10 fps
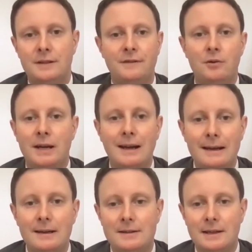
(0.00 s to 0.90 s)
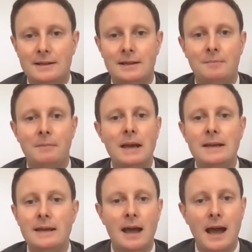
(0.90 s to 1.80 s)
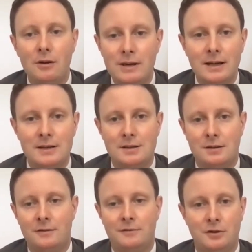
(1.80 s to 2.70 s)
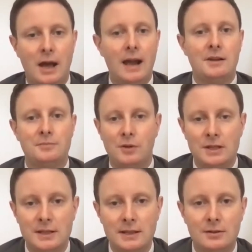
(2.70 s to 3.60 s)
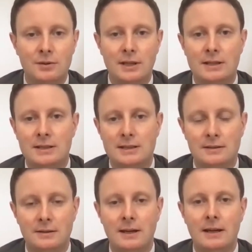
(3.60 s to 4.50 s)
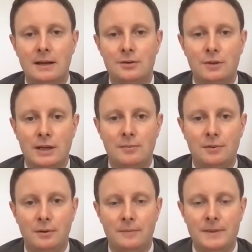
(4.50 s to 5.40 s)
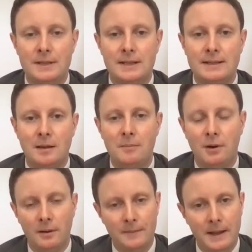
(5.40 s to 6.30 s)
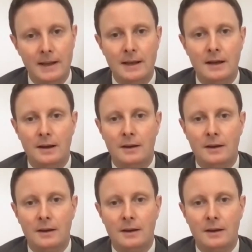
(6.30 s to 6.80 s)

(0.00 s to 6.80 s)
It's very clear that in many areas of the health policy, to take this, to keep this example,